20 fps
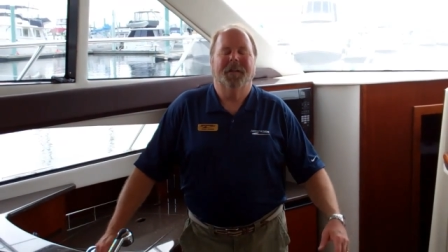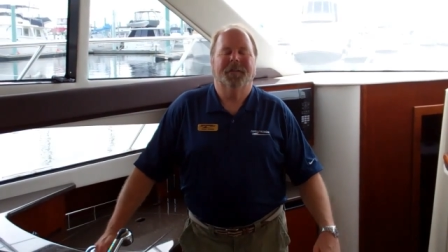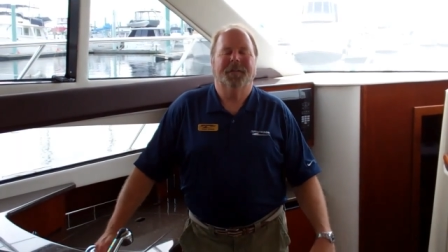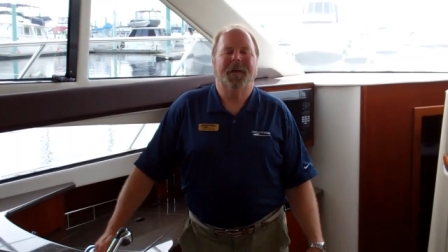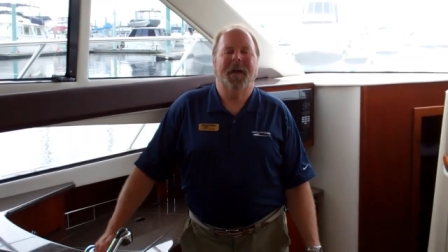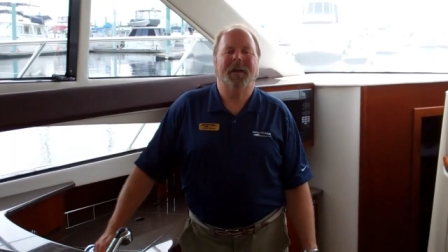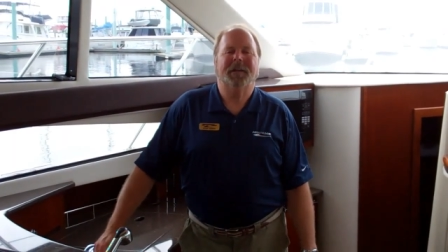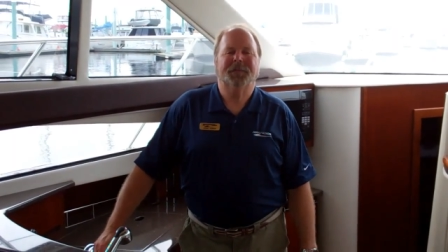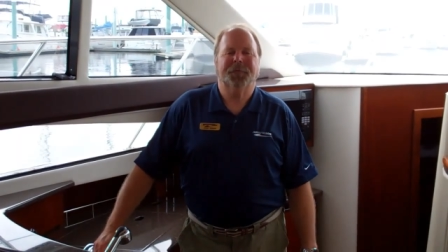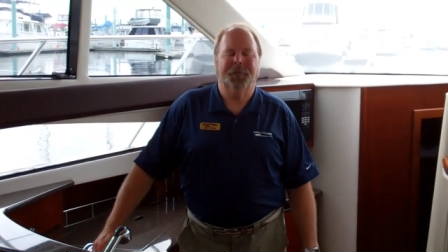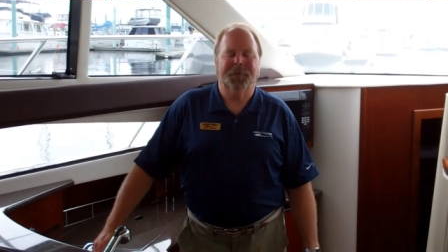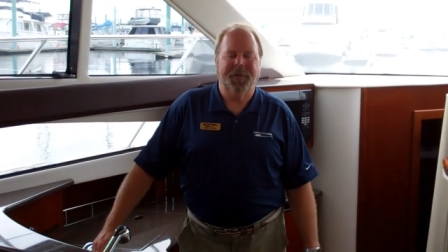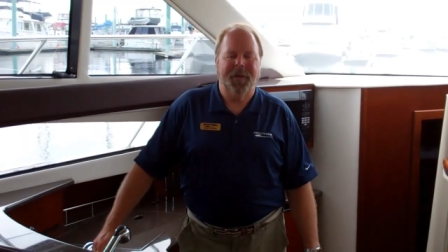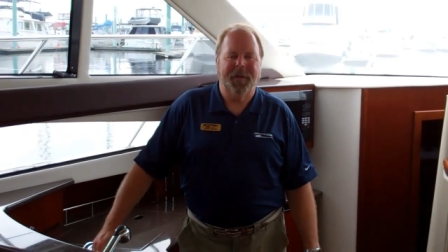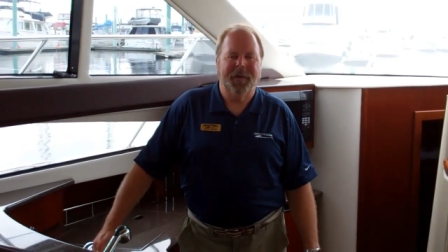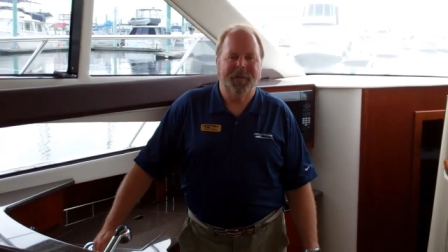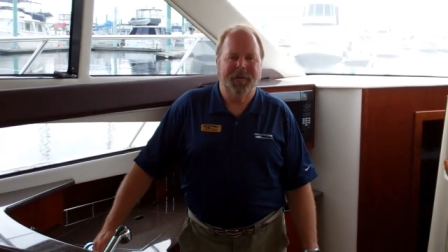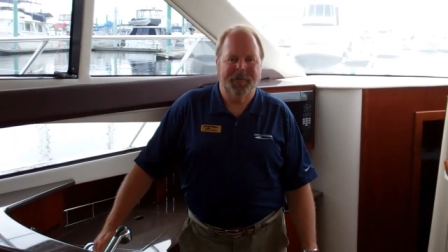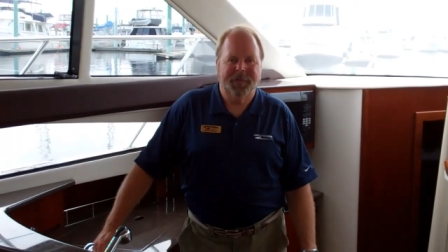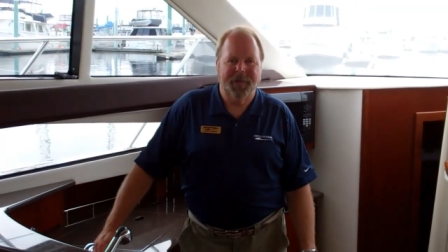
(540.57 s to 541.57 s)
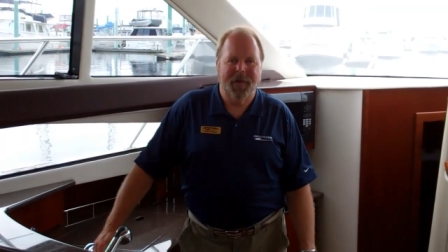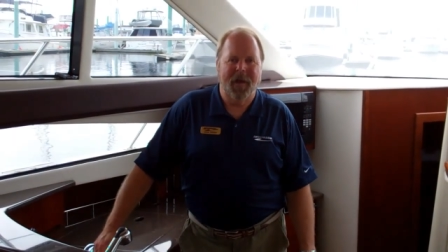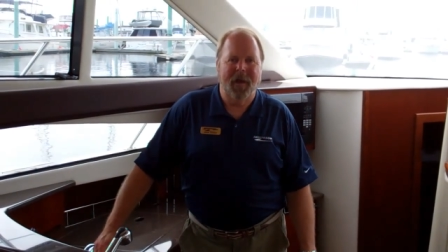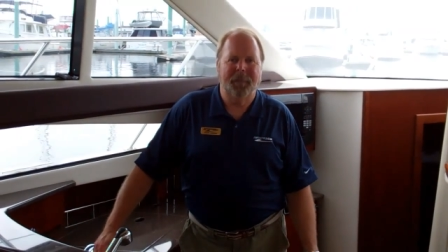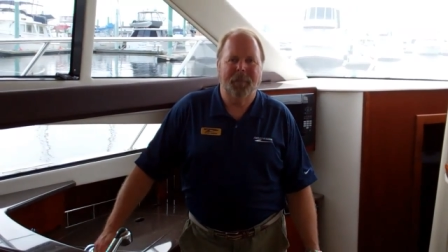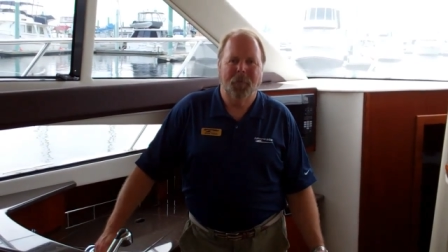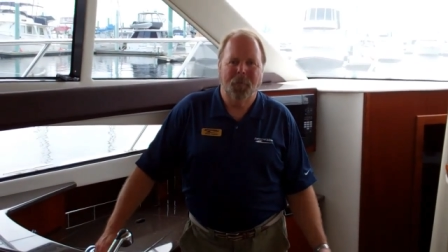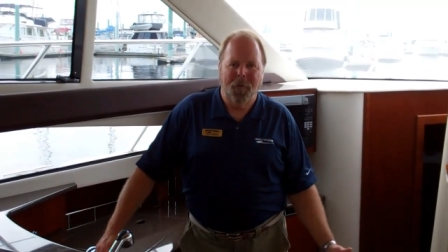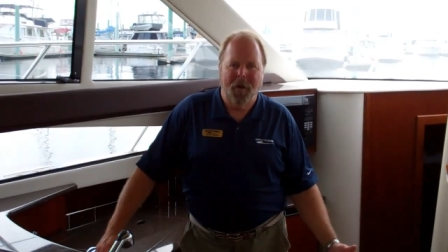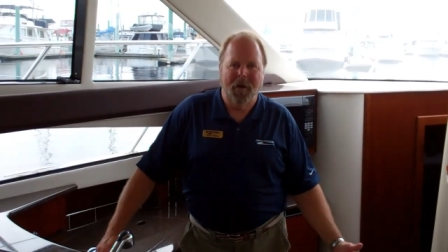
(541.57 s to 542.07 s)
Thanks for taking the
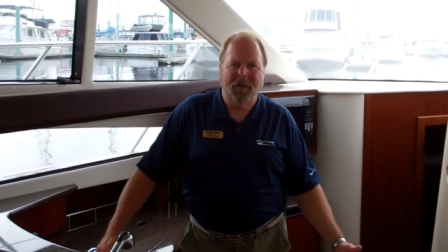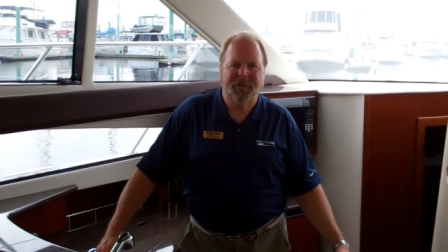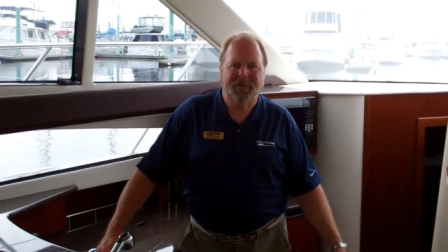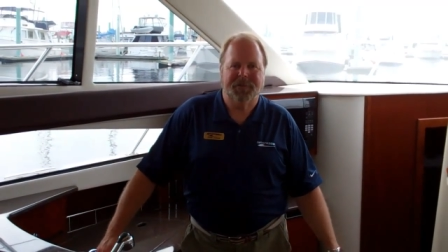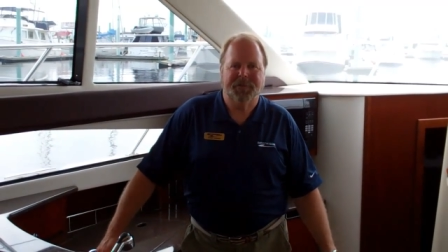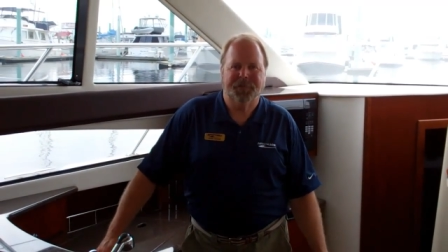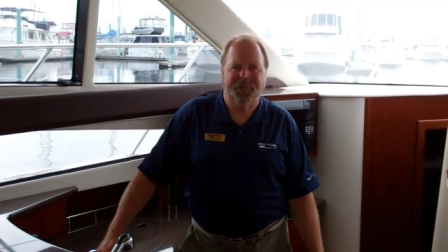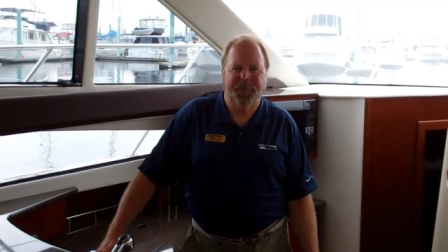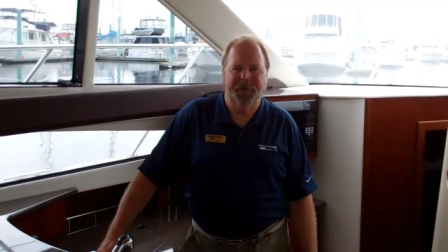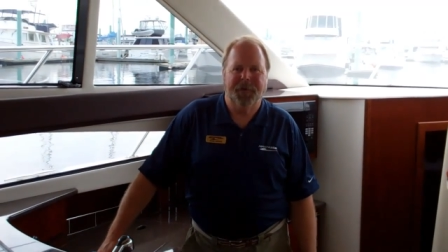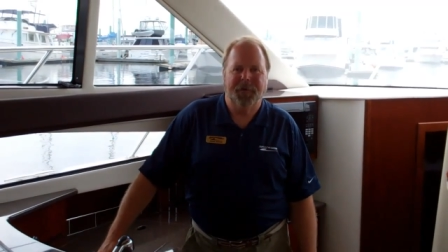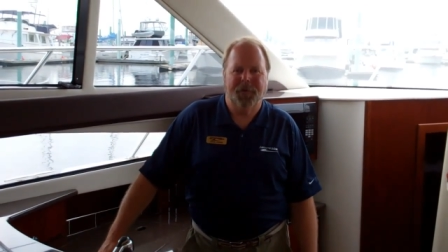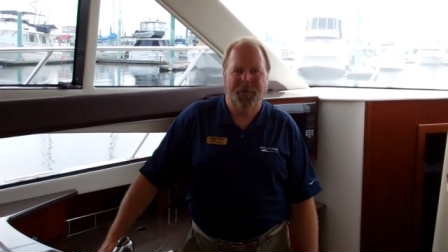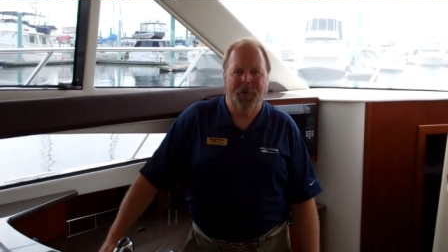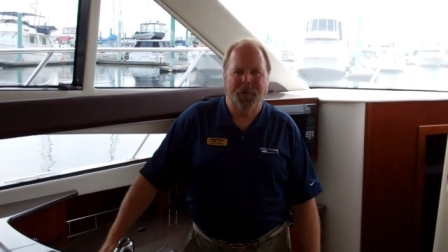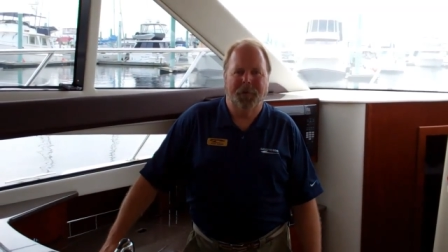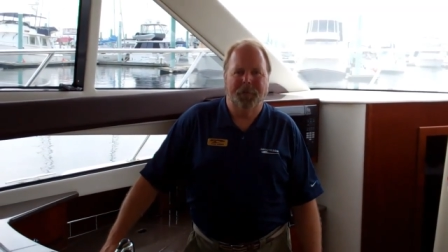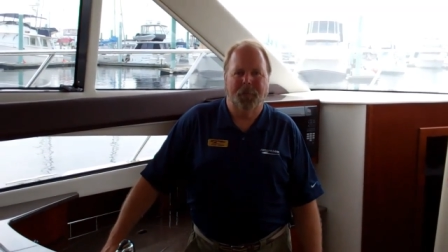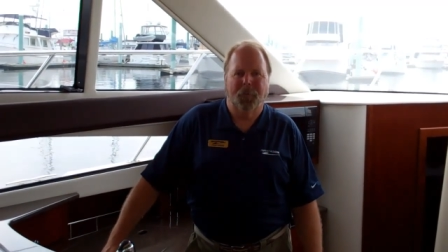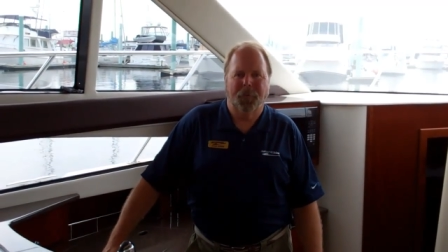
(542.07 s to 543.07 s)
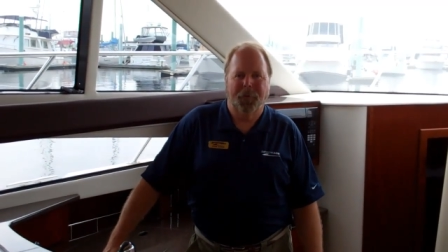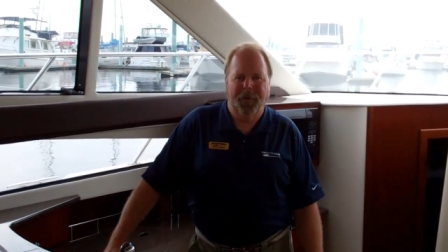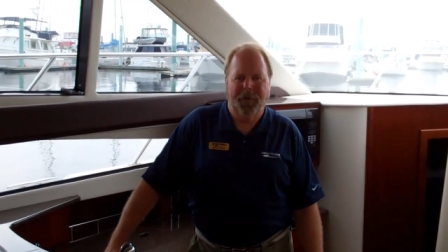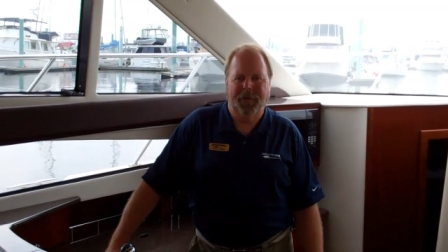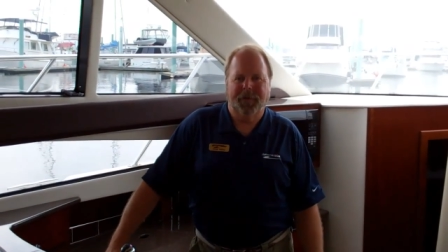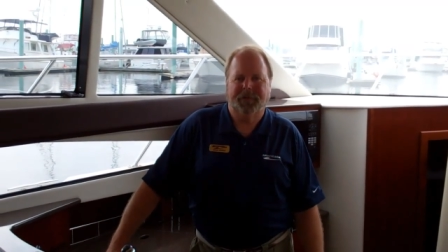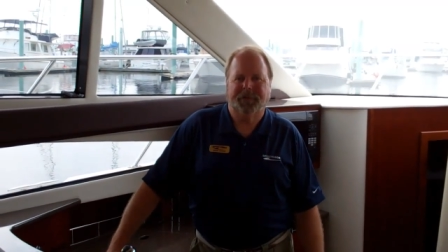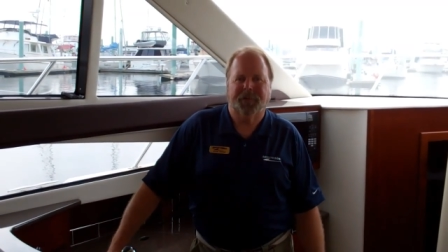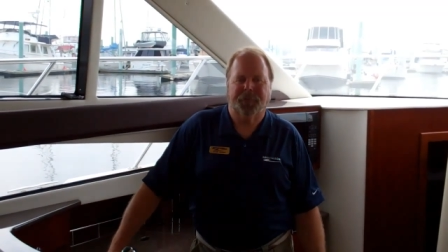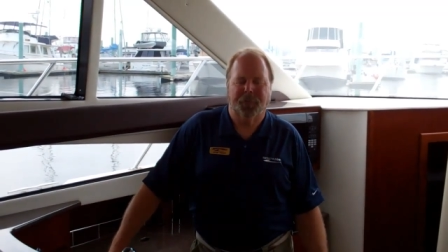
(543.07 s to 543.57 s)
time to watch this video on
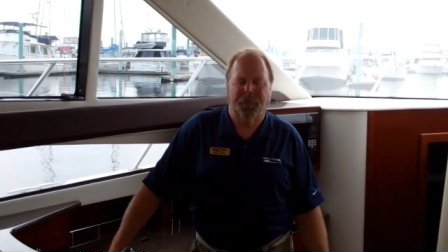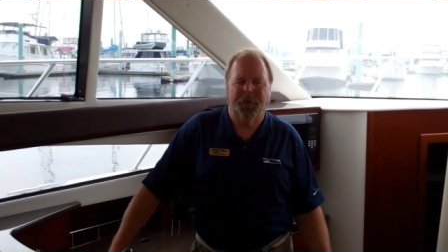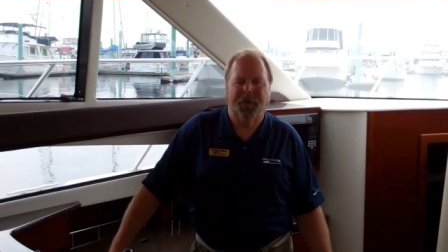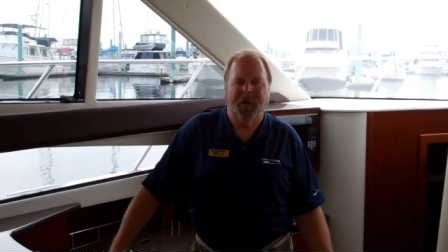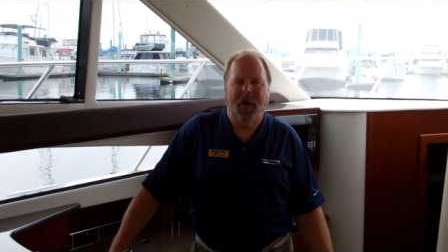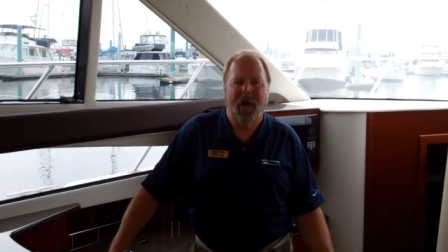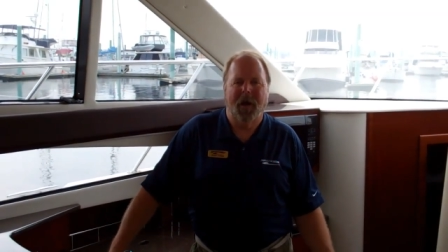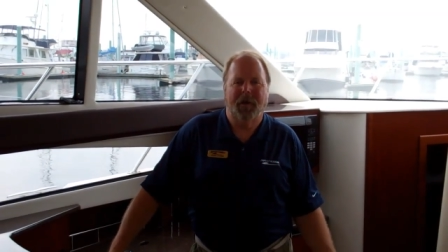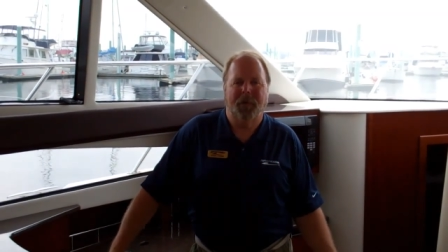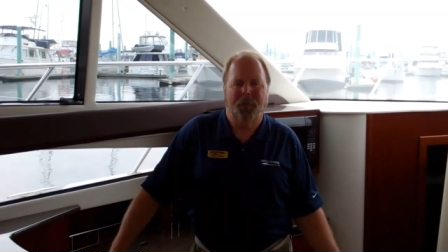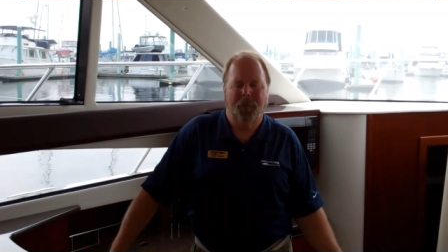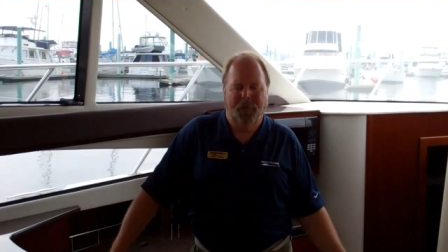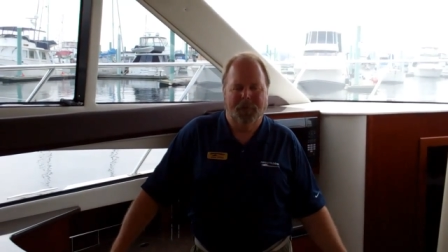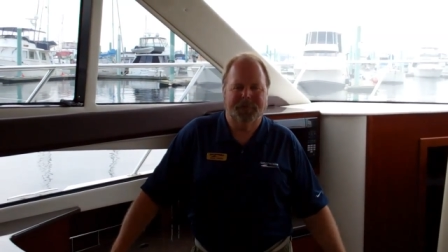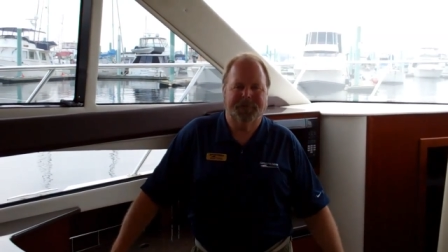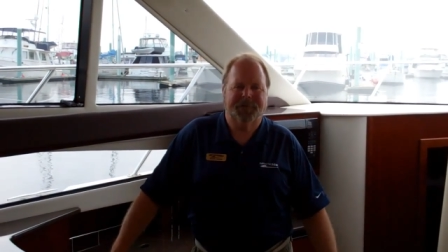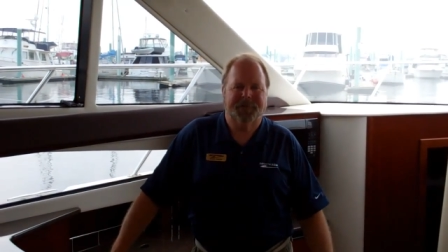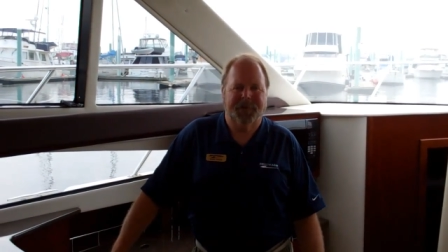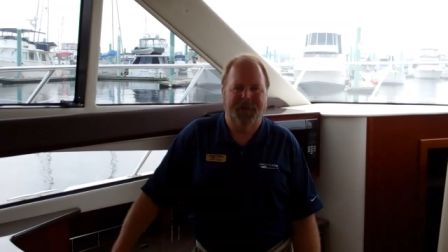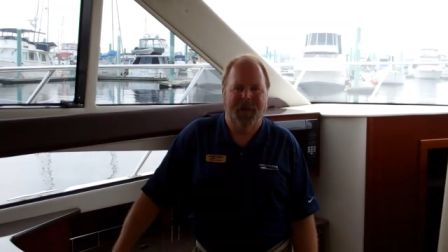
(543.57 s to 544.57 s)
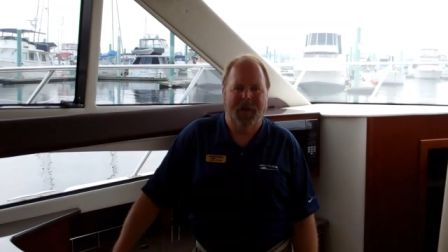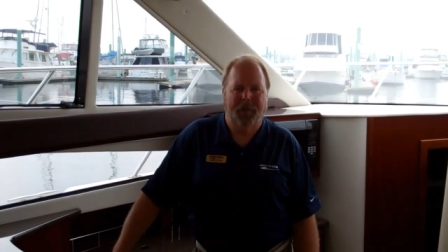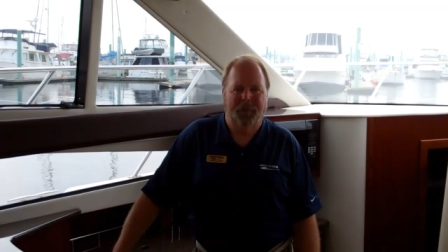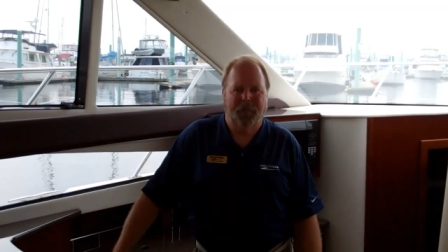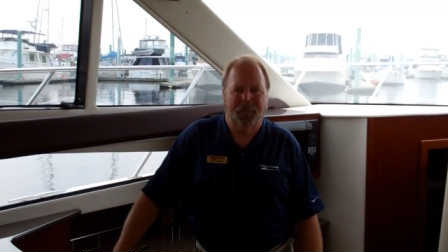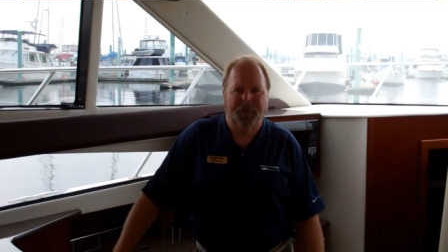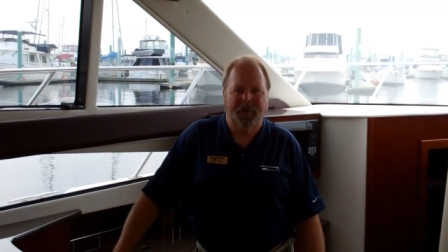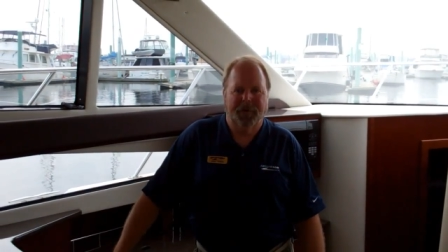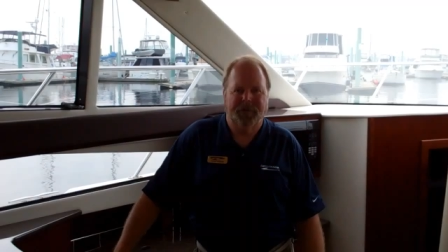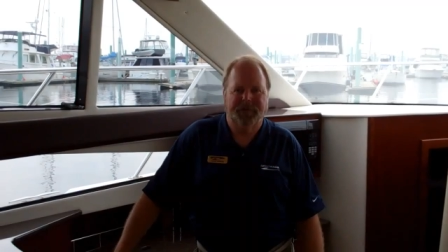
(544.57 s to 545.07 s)
Meridian's 391 sedan
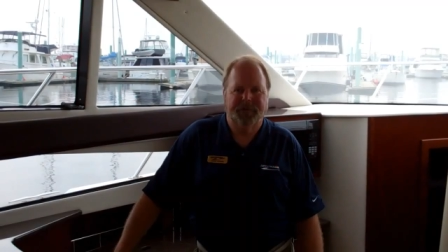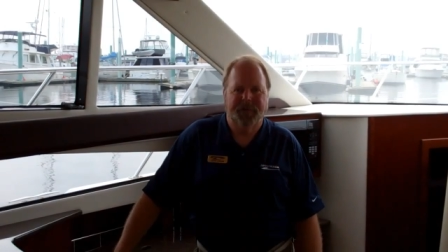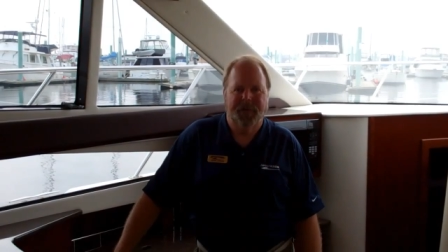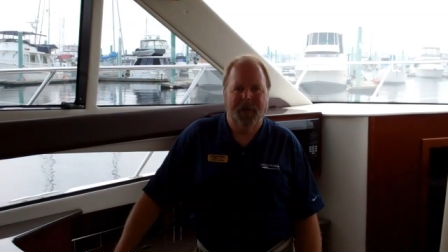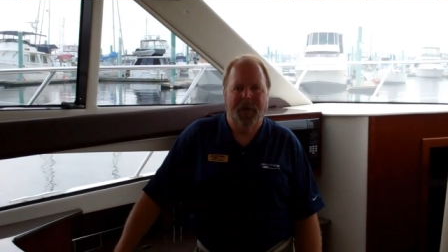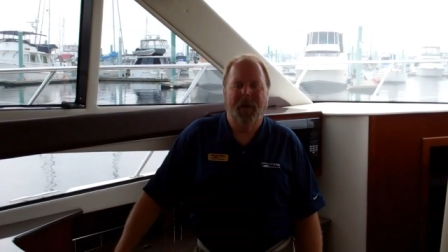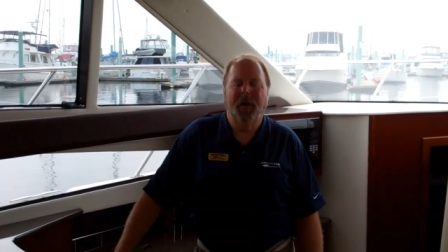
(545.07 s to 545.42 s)
bridge.